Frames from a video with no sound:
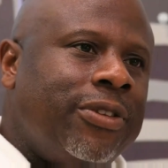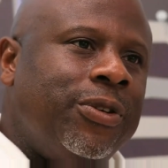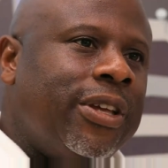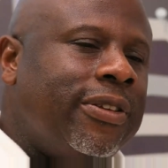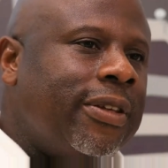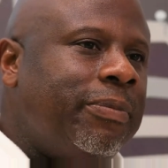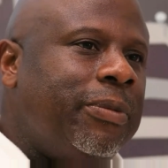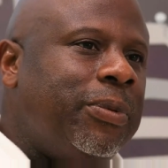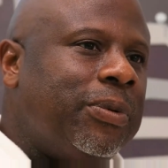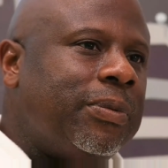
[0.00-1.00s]
educated
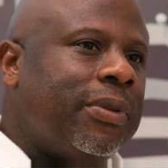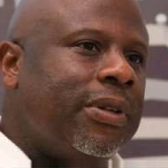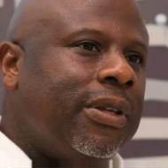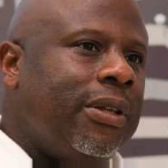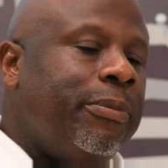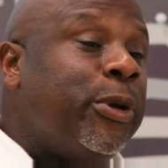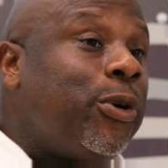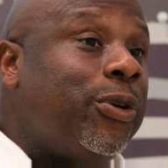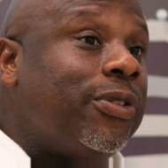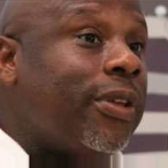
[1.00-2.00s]
people
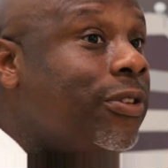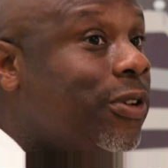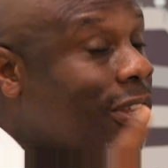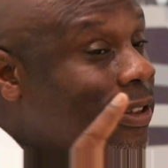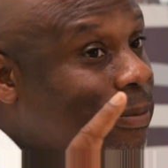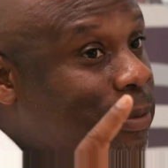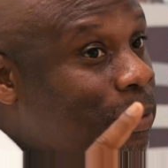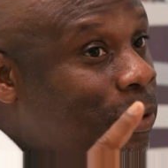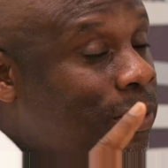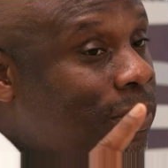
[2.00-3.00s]
because educated people